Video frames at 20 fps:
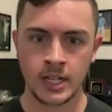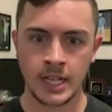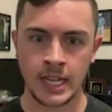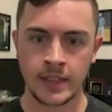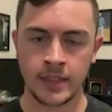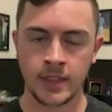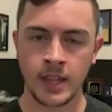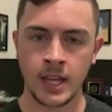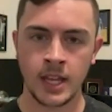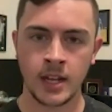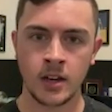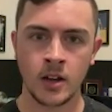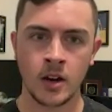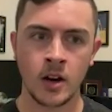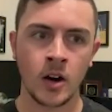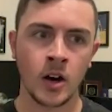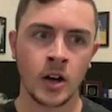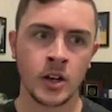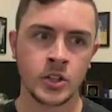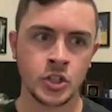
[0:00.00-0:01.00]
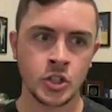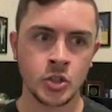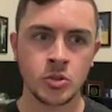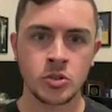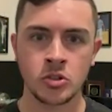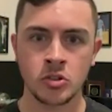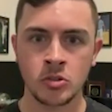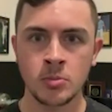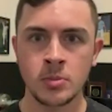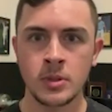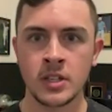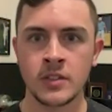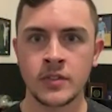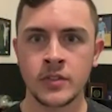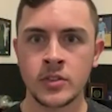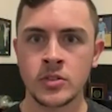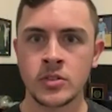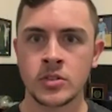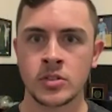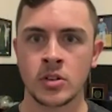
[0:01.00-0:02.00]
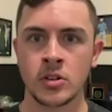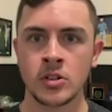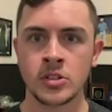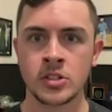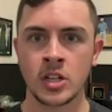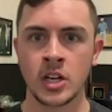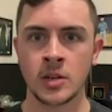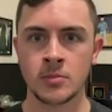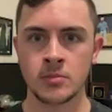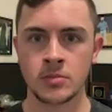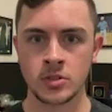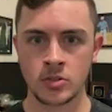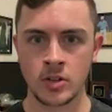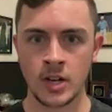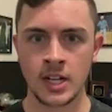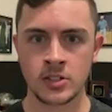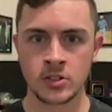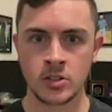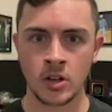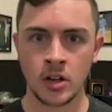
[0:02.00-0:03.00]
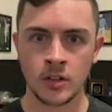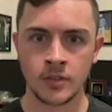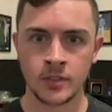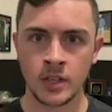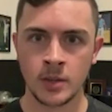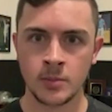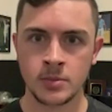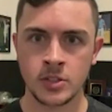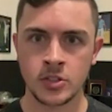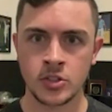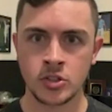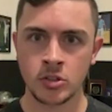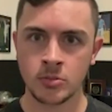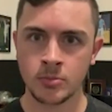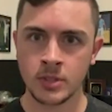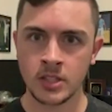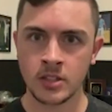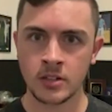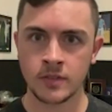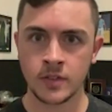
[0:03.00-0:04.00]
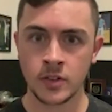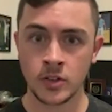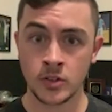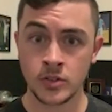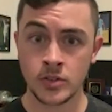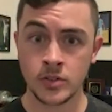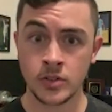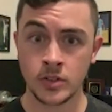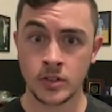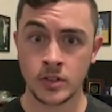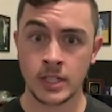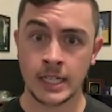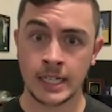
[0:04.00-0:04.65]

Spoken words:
And then on YouTube, if you search up Scratch Golf Tips, it should be the first